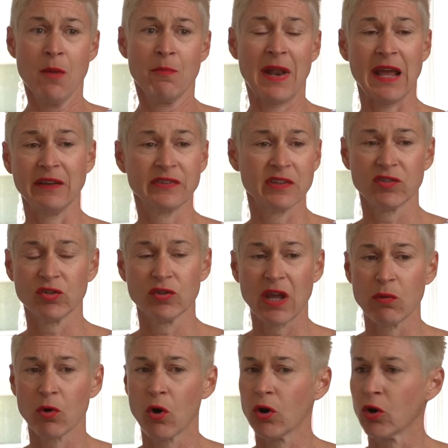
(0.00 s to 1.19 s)
place, and so they
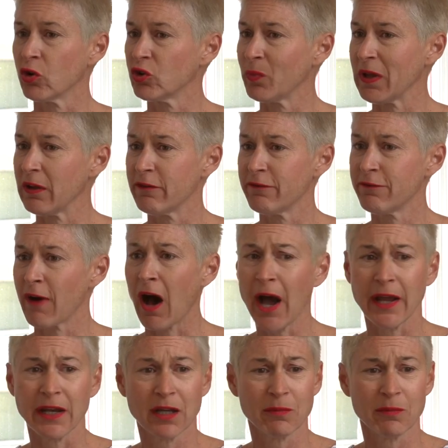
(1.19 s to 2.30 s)
were all going to be fine.